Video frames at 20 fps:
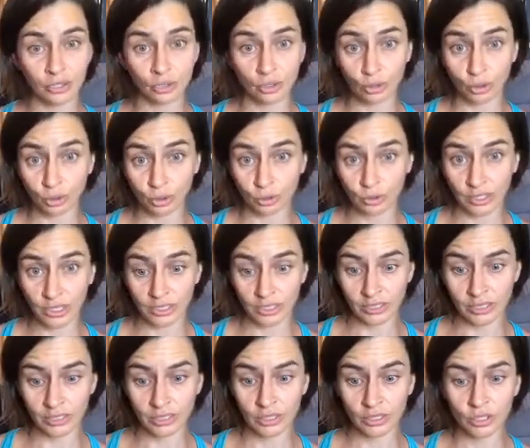
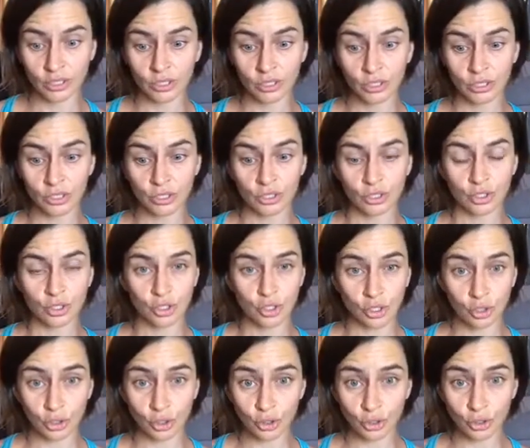gluten,
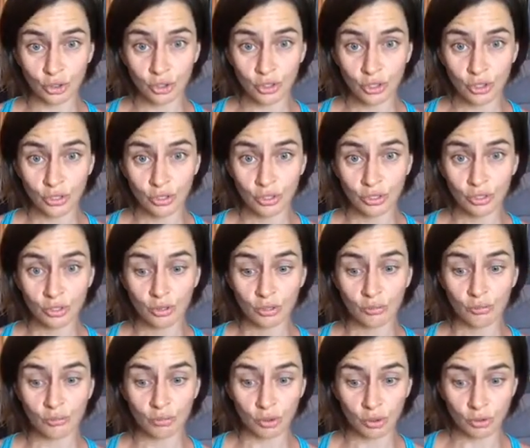sugars,
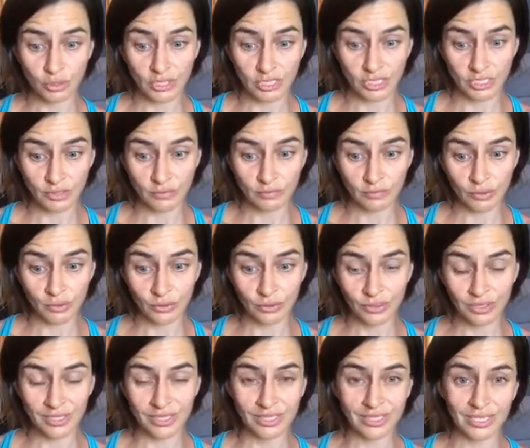processed
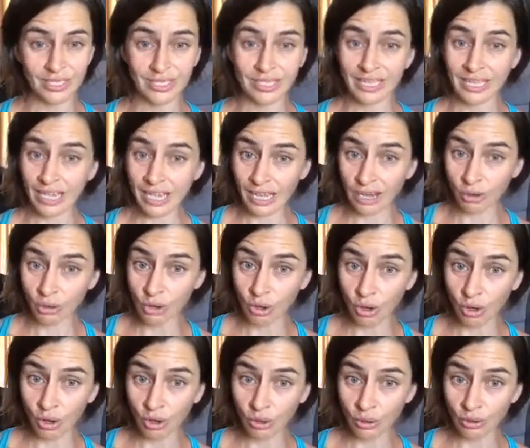foods,
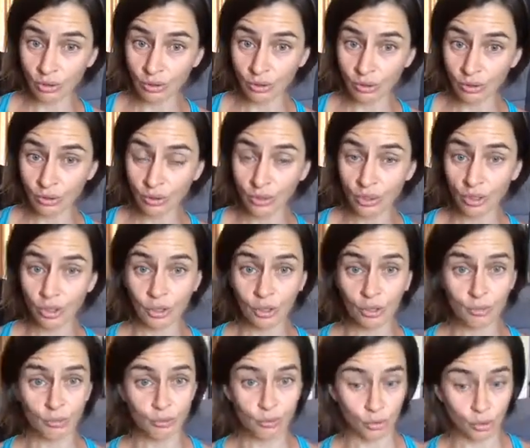alcohol,
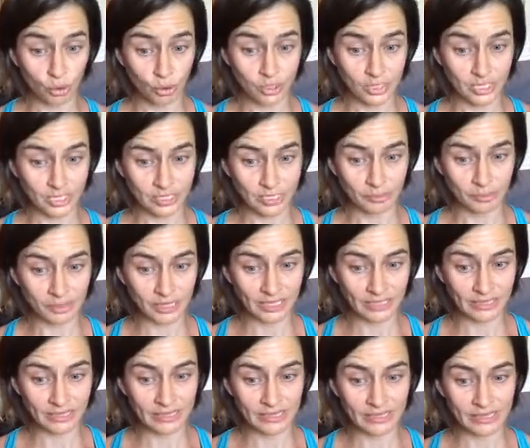processed
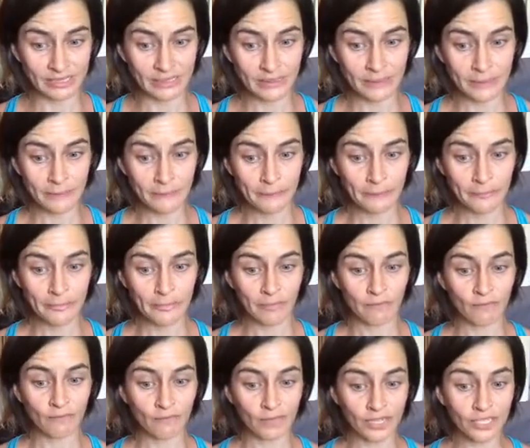meats,
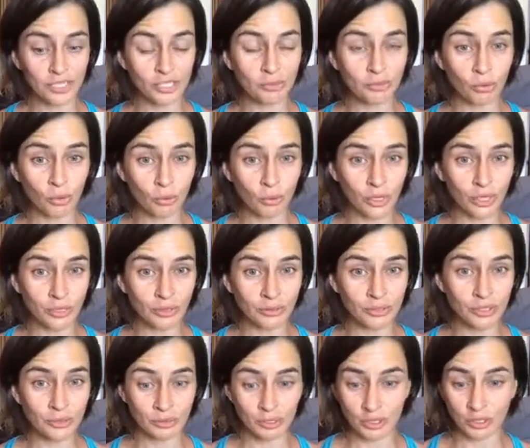vegetable
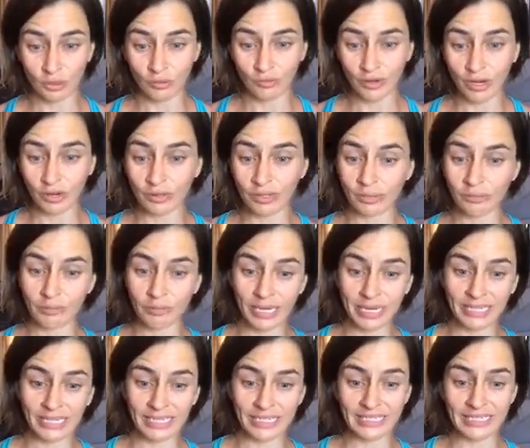oils, which are found in
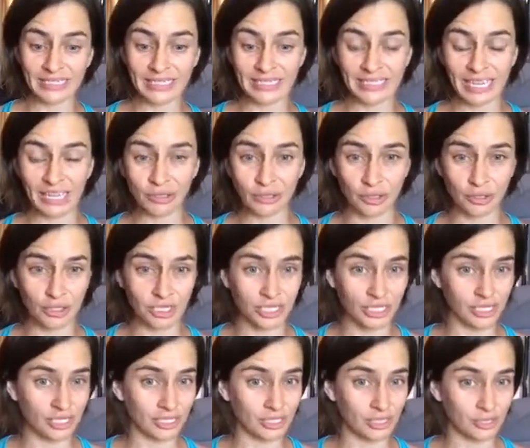mayonnaise, salad
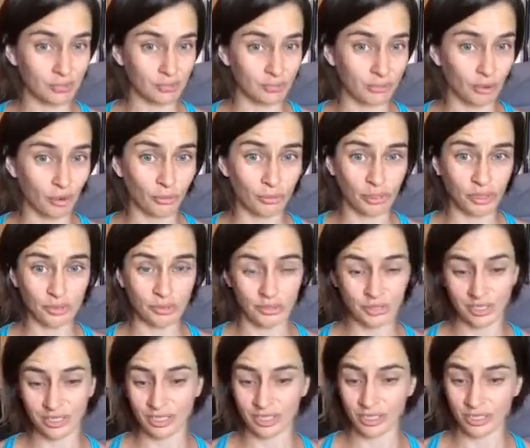dressings, barbecue
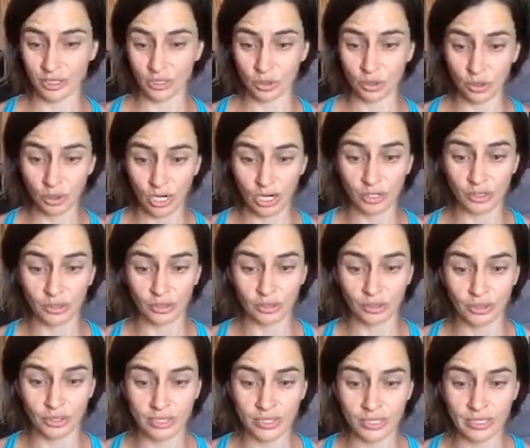sauces,
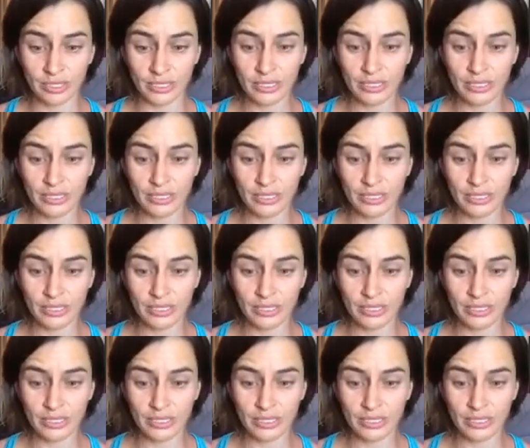crackers,